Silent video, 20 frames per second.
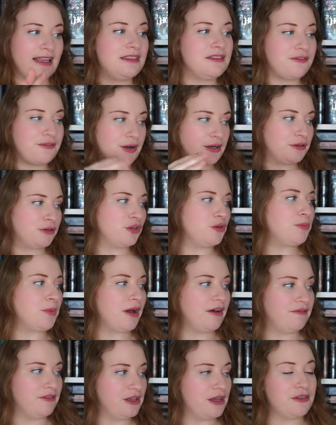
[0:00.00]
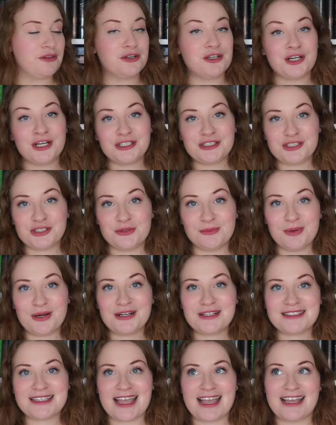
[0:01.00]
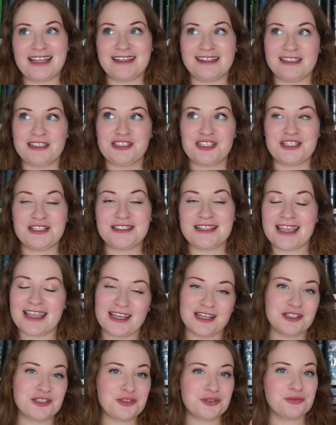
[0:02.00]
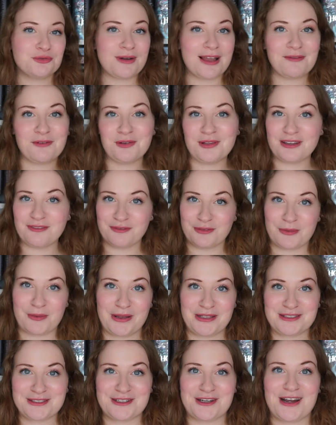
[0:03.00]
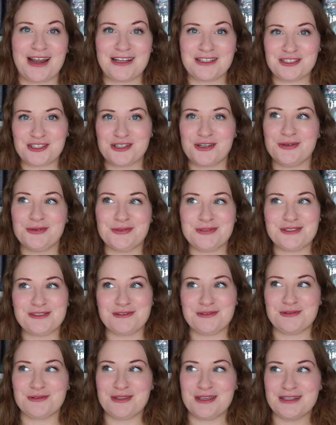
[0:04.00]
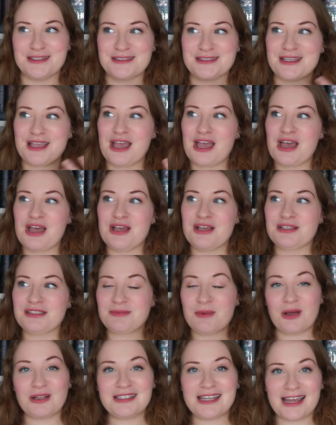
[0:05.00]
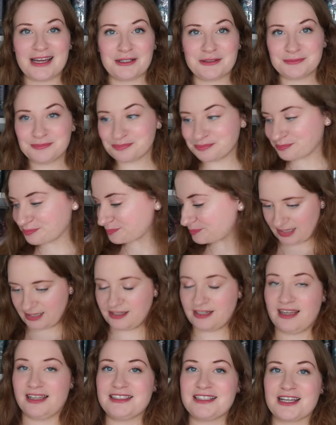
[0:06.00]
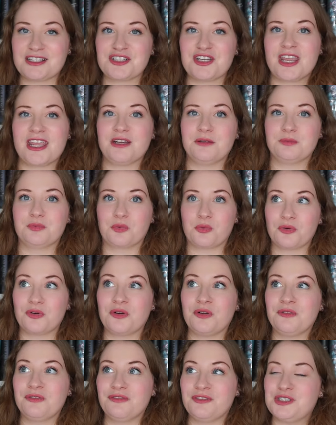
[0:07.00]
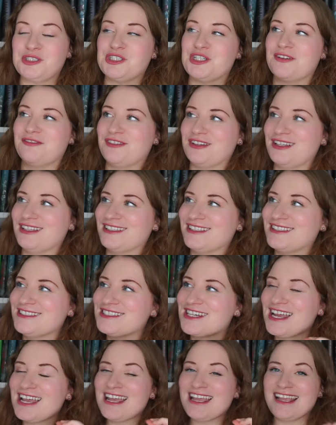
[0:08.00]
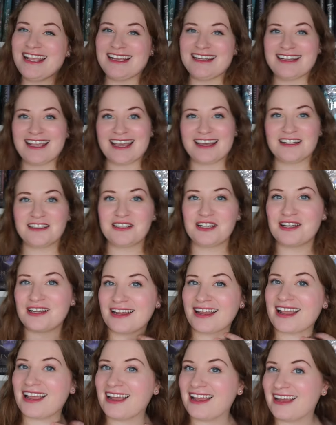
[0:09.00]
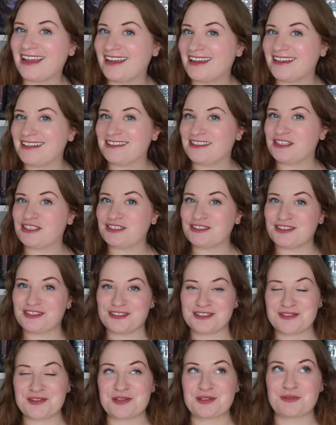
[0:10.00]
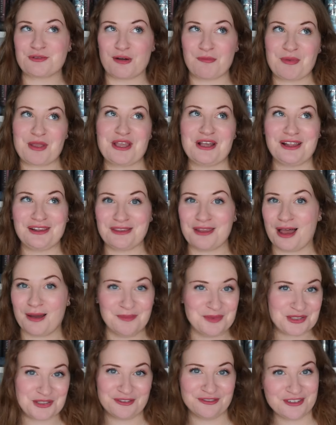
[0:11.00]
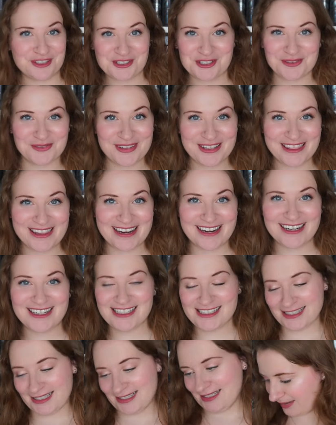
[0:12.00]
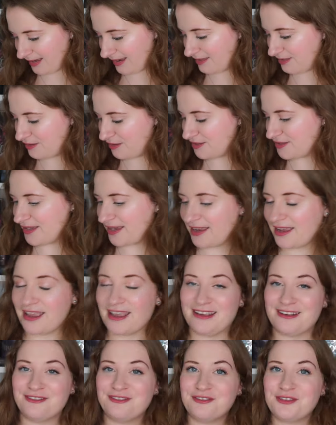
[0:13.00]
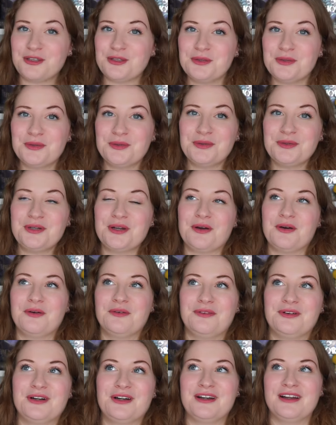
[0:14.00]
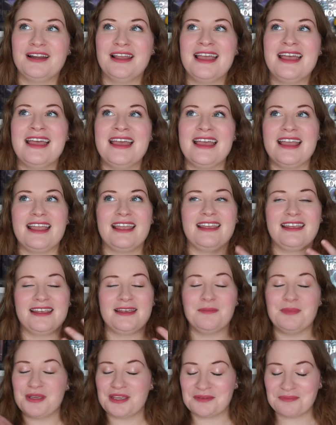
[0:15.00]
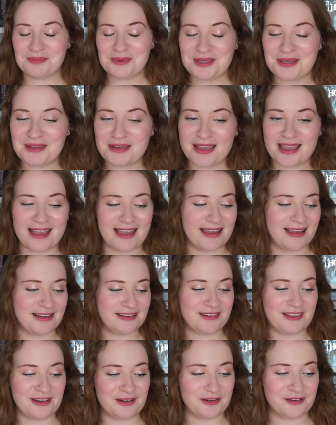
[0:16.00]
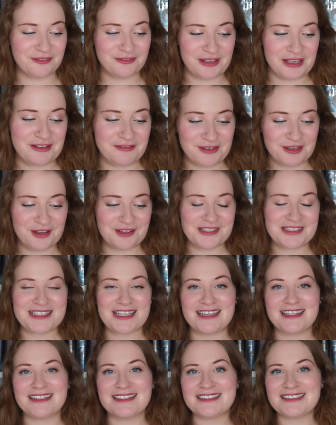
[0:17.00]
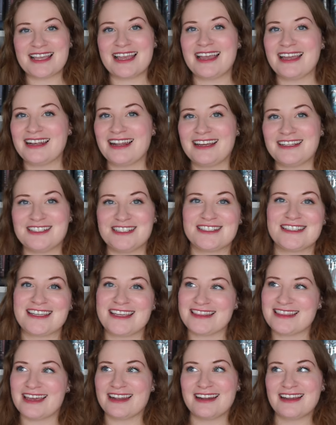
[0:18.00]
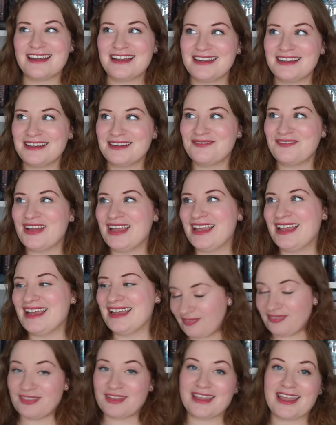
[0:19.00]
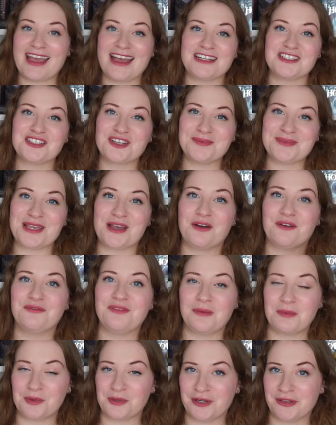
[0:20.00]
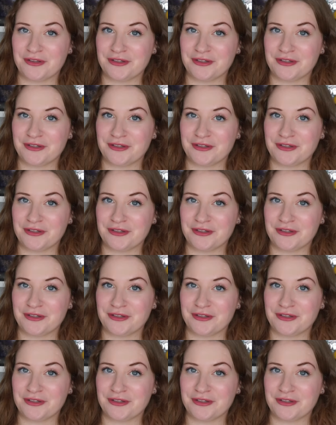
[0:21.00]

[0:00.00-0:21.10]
the friend group of the other 2 books, and she is a travel influencer, and she goes to this small town, and it's actually a rural fishing village in Canada, and there's this grumpy lobster fisherman there, and there's like a feud over a B&B, and they are fake fiancés, and I just eat that up. The Catch comes out February